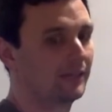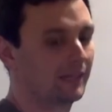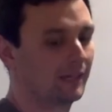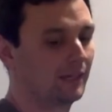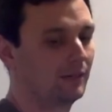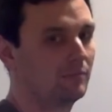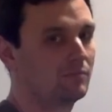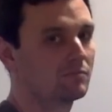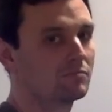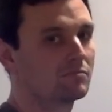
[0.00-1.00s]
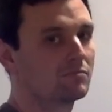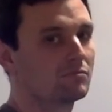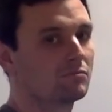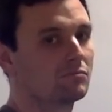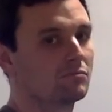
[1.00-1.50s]
In,
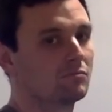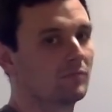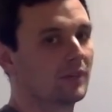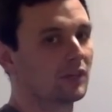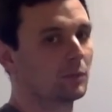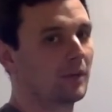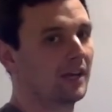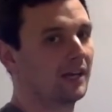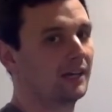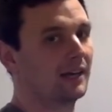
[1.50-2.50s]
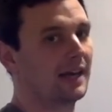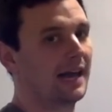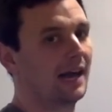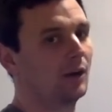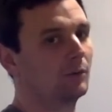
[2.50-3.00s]
expand,
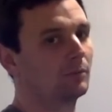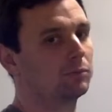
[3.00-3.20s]
out,